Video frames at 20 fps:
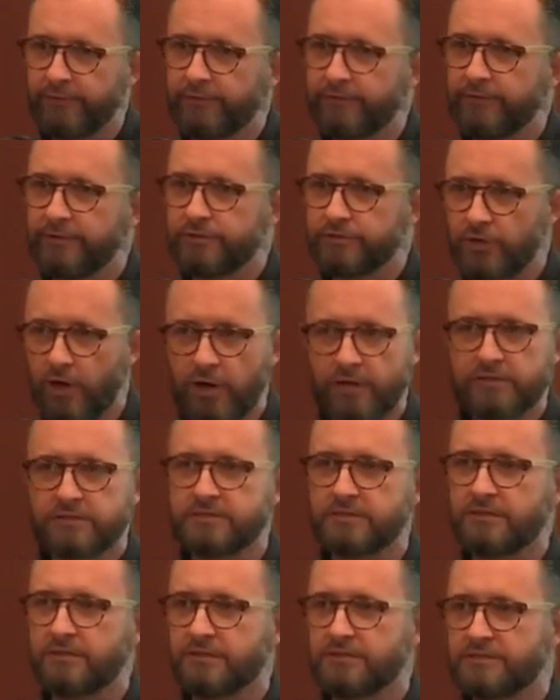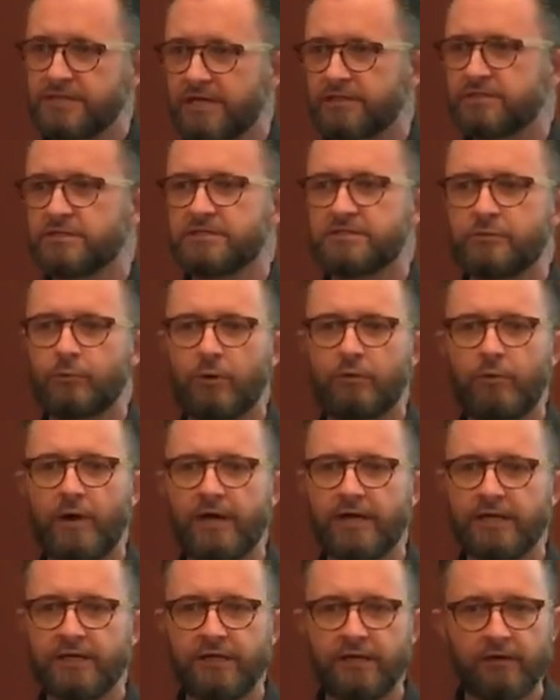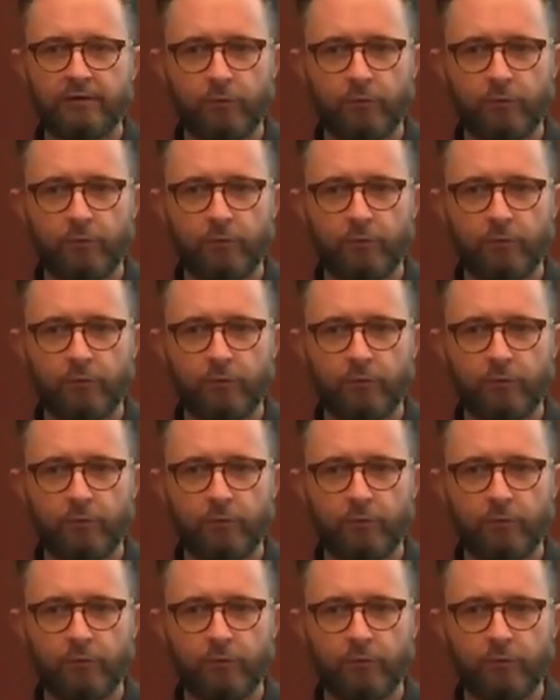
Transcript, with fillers: the talks and the sessions that we're running here,